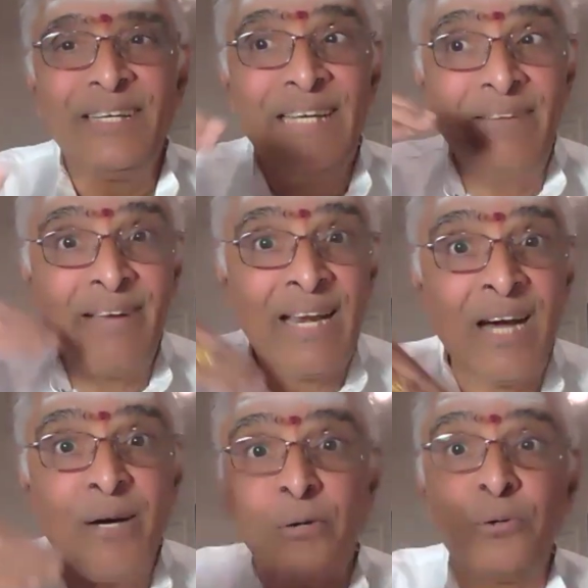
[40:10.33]
given
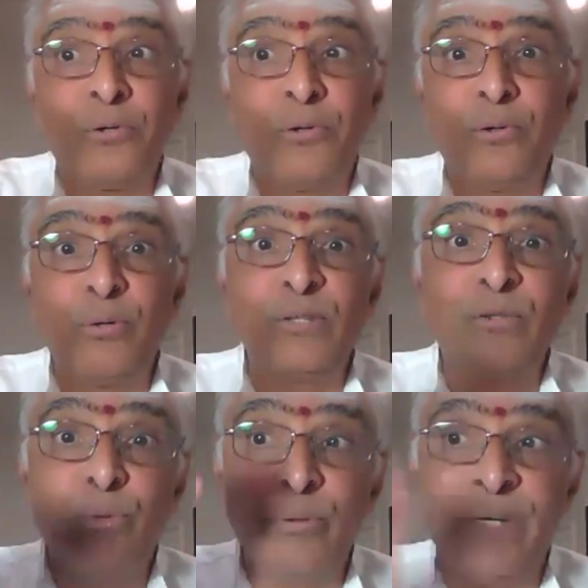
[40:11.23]
out to a
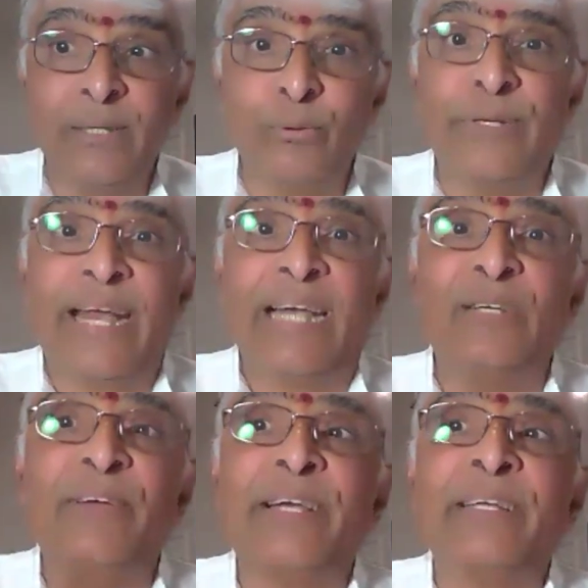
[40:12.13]
student who
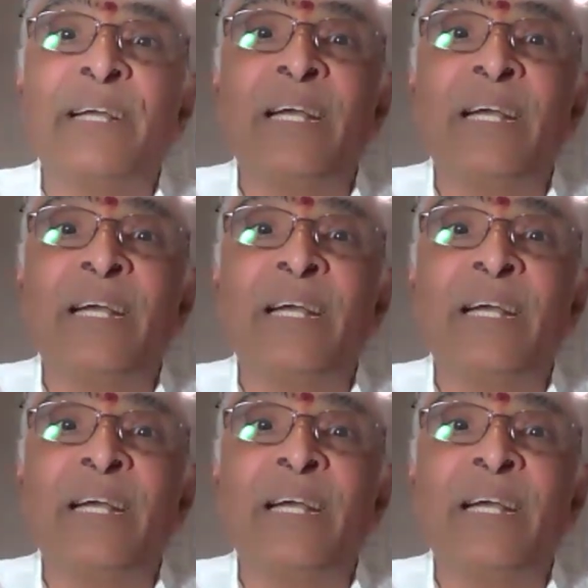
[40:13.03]
graduating